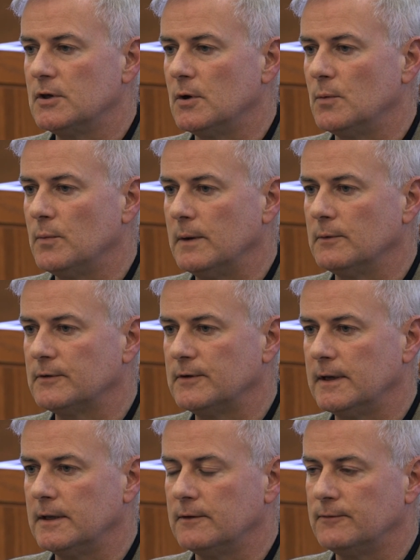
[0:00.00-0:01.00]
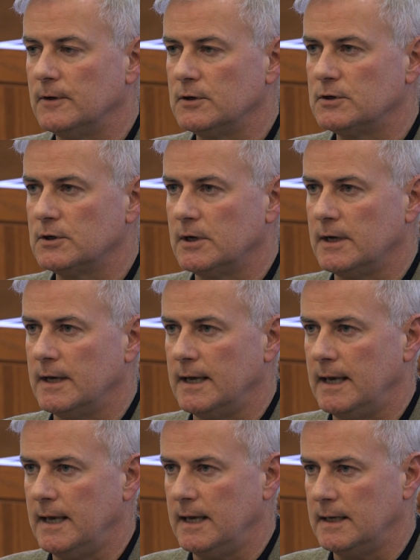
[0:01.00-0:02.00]
that we will see in the future
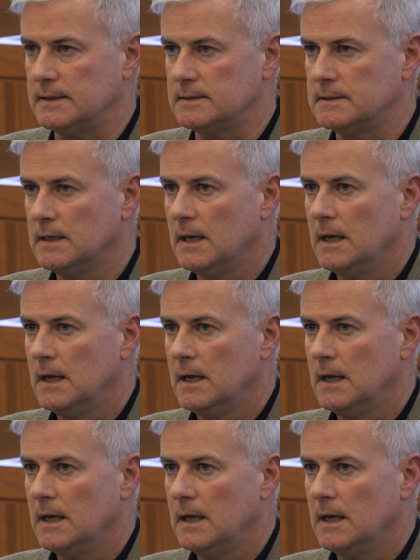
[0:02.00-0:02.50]
is